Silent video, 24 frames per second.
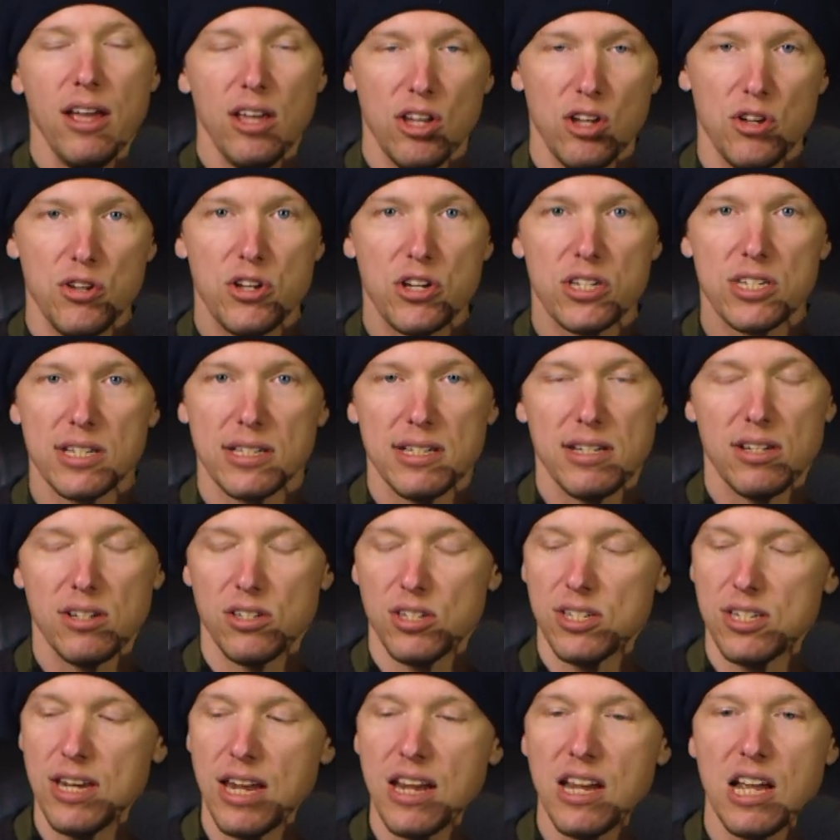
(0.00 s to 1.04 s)
You just
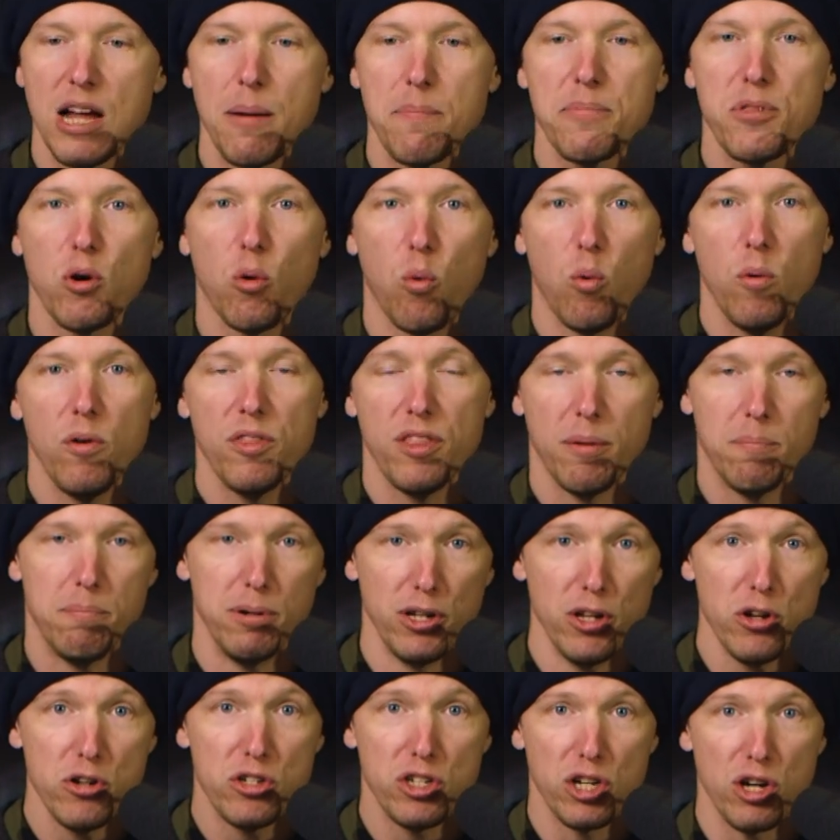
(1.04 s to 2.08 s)
sync up the
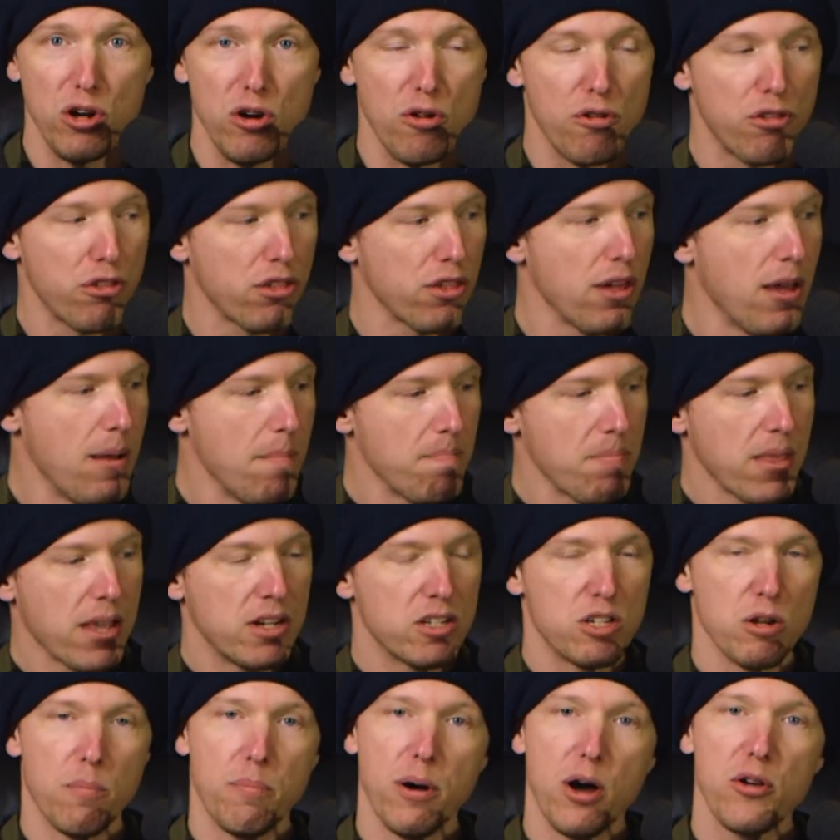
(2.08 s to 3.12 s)
Bluetooth
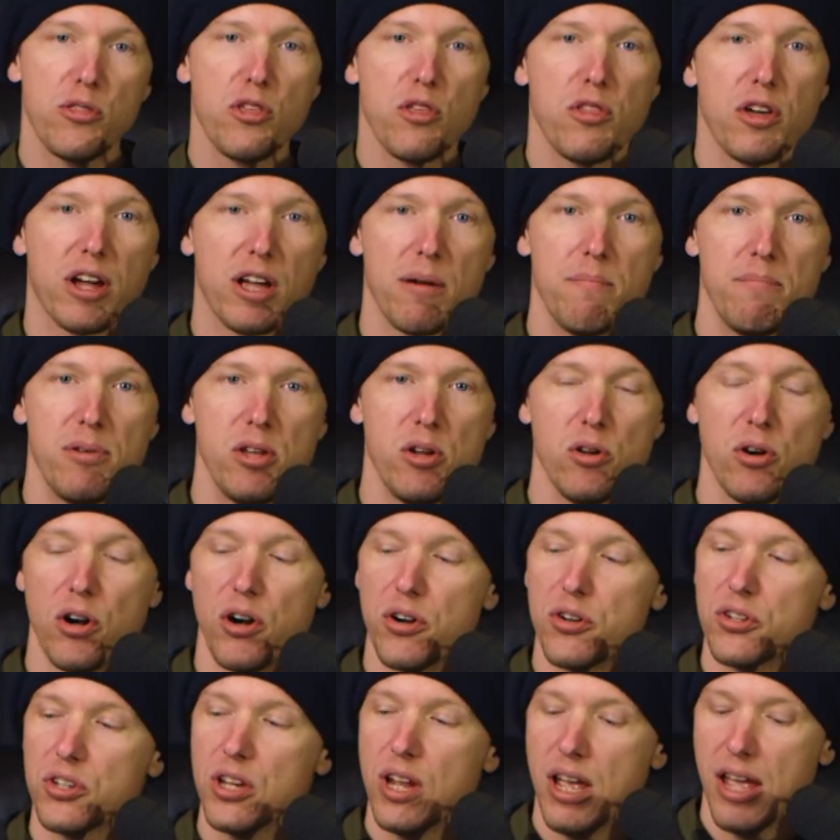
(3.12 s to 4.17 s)
to both of the
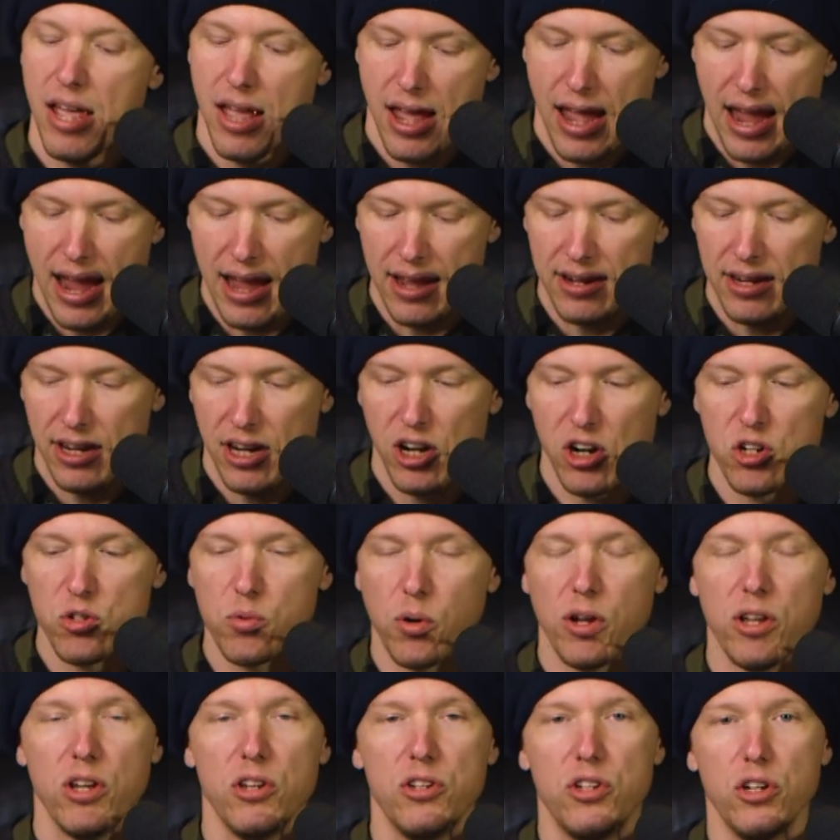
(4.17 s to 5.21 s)
computers, and here's
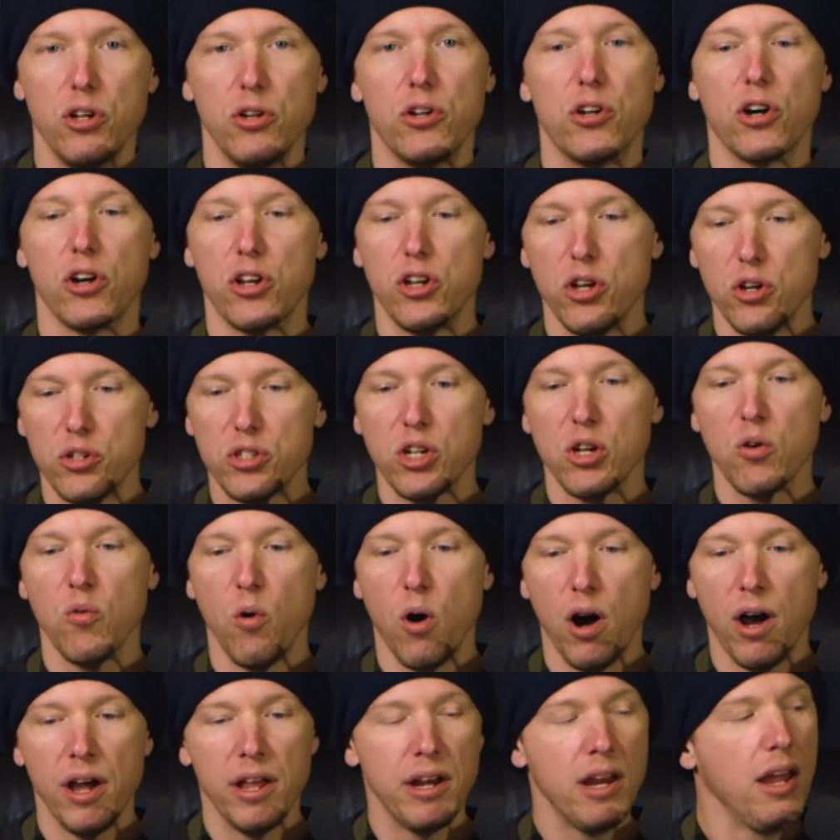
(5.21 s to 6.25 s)
what you do. You're using
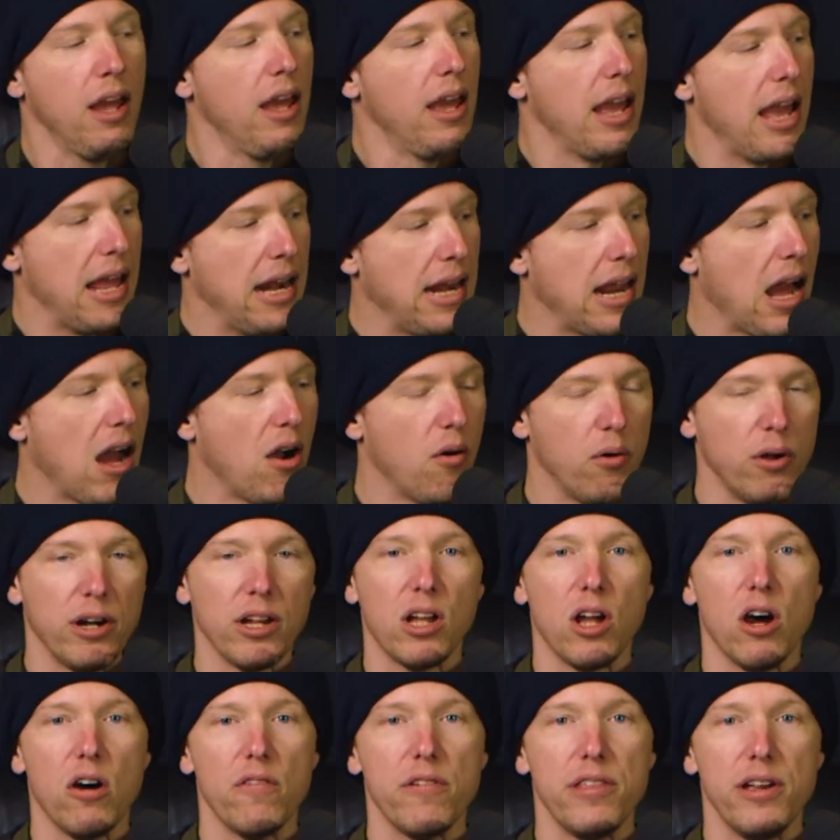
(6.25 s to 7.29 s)
one, and now I want to
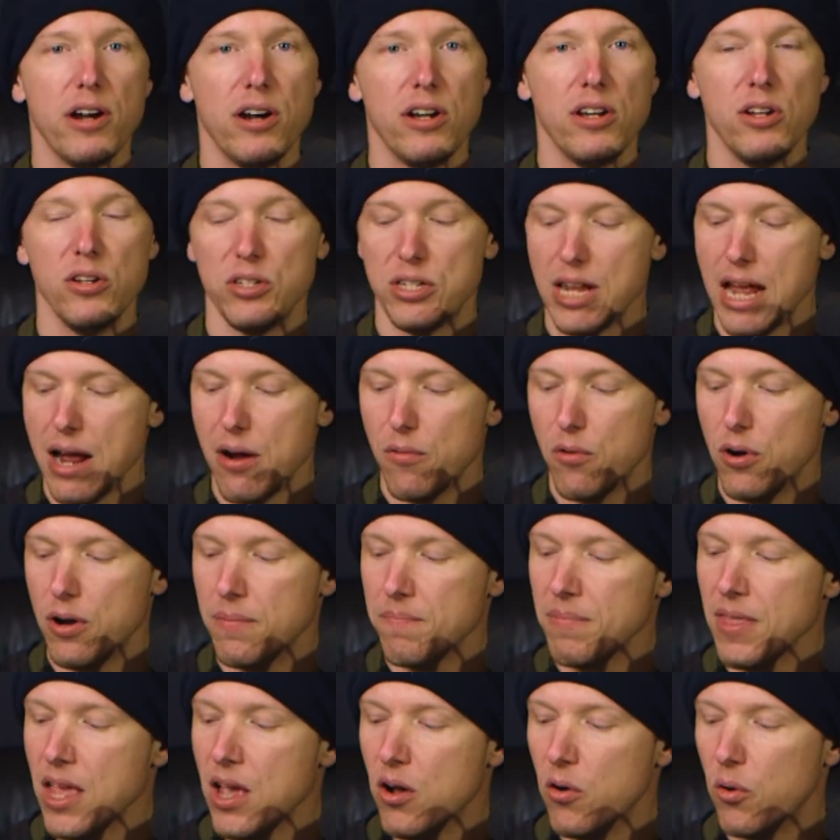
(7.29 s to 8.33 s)
go over there and use that
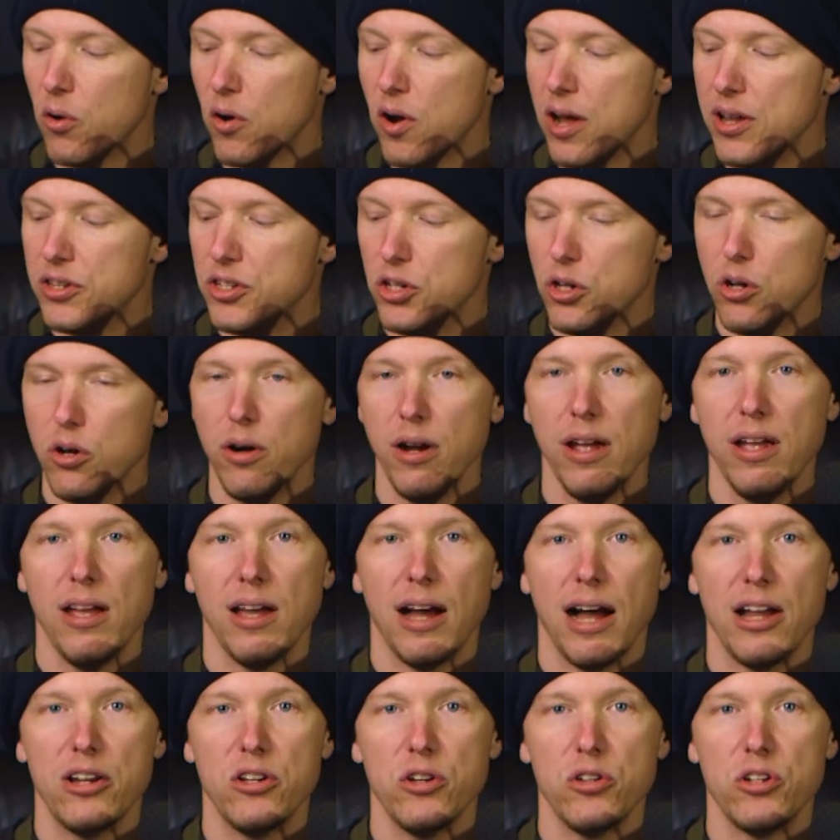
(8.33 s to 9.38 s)
one. What do?
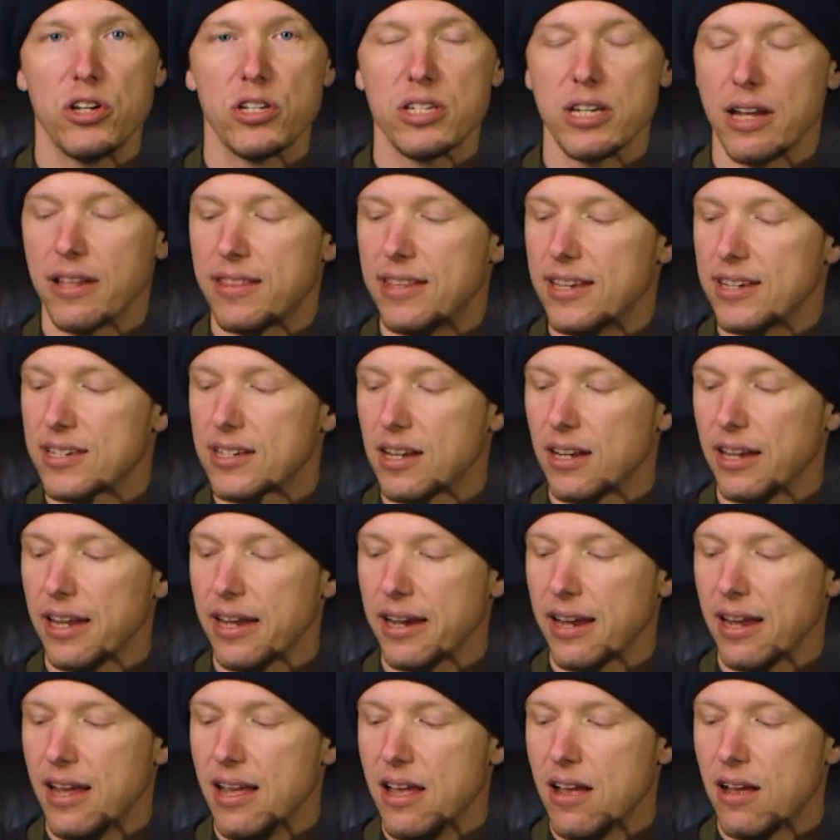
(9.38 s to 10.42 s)
I do just like this.
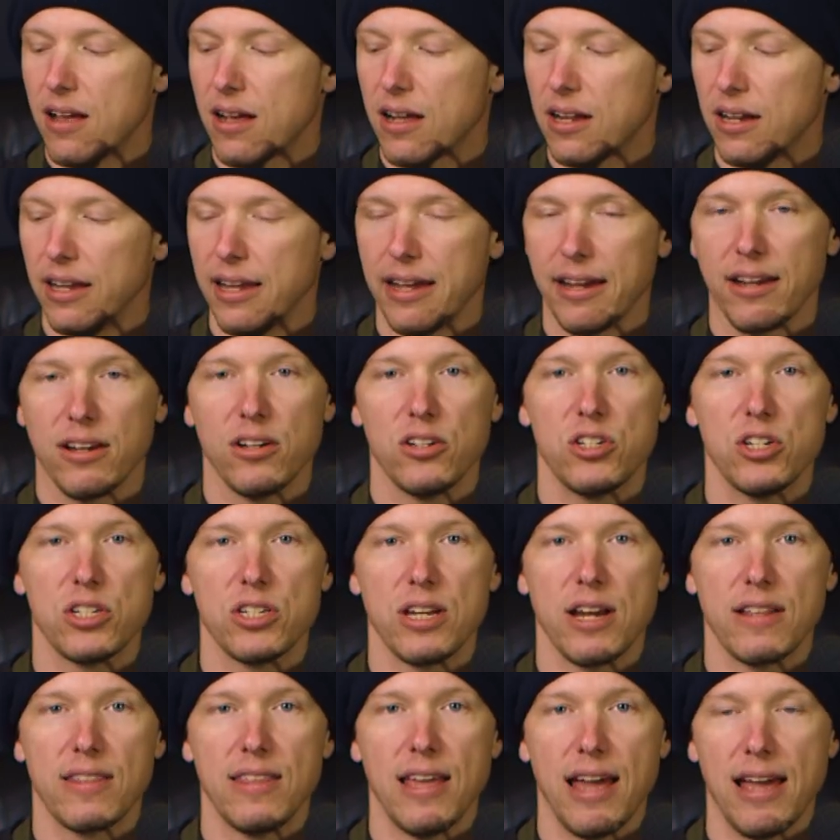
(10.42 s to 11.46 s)
Click, click, just
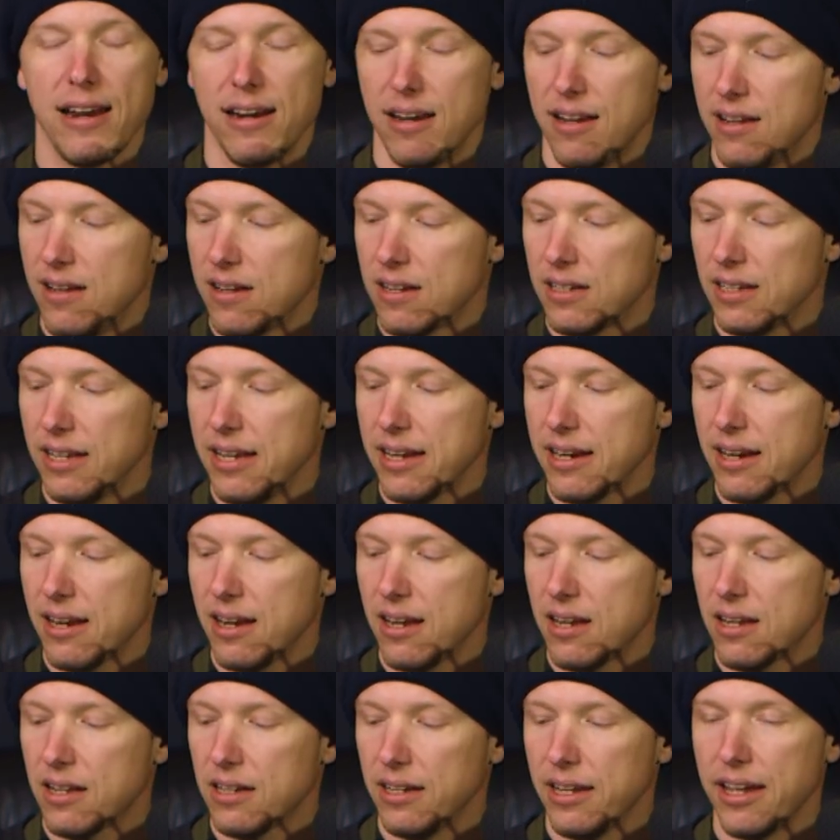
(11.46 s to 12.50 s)
like that. Click,
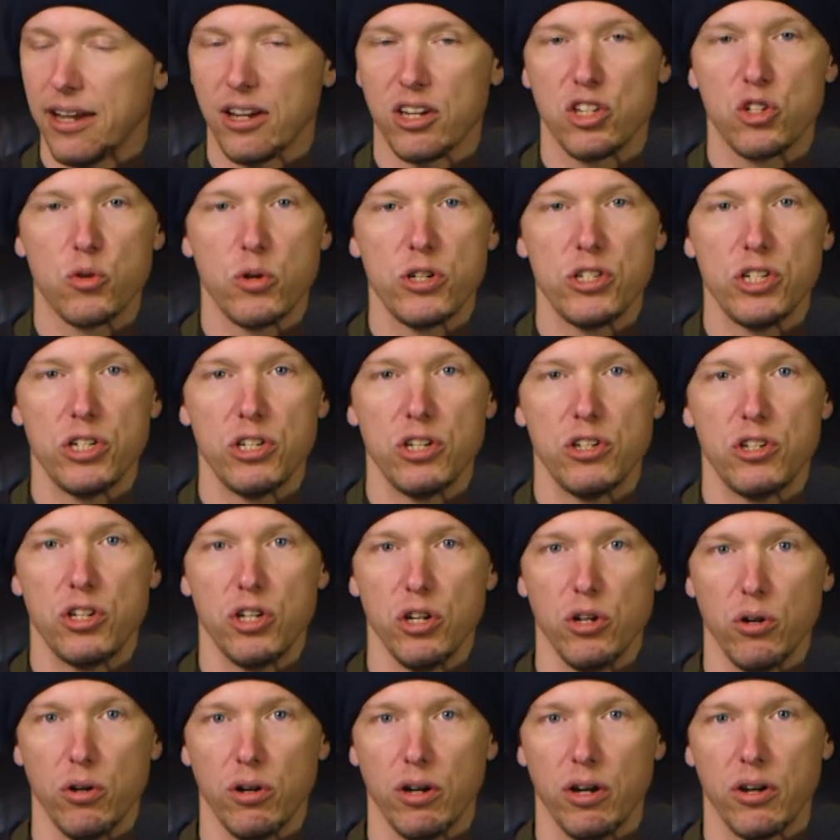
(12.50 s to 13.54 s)
click, switch it to
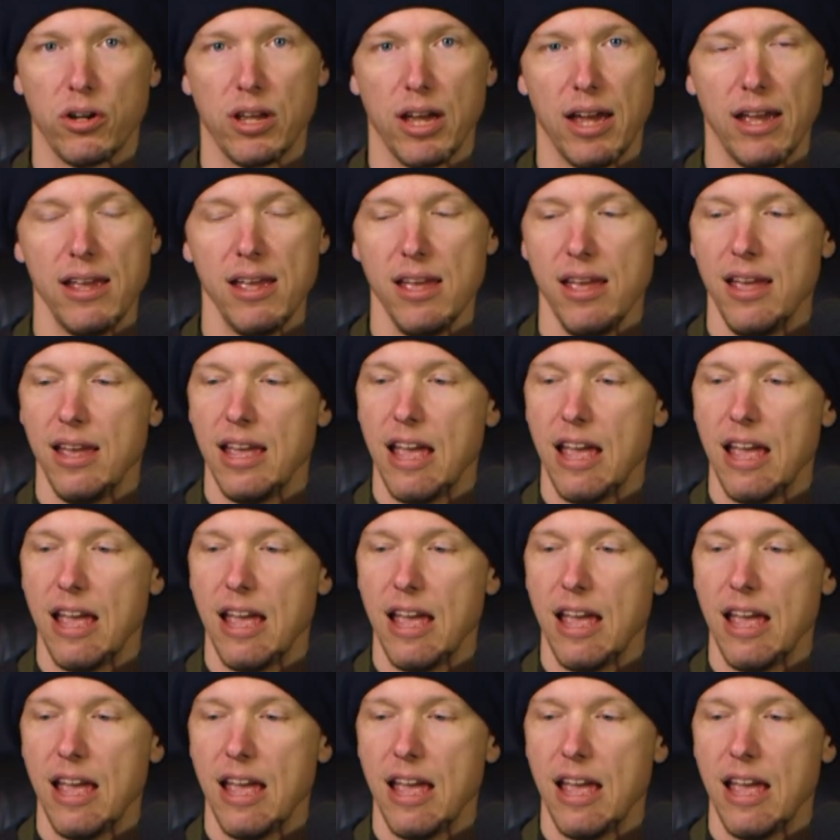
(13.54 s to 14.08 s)
2, okay?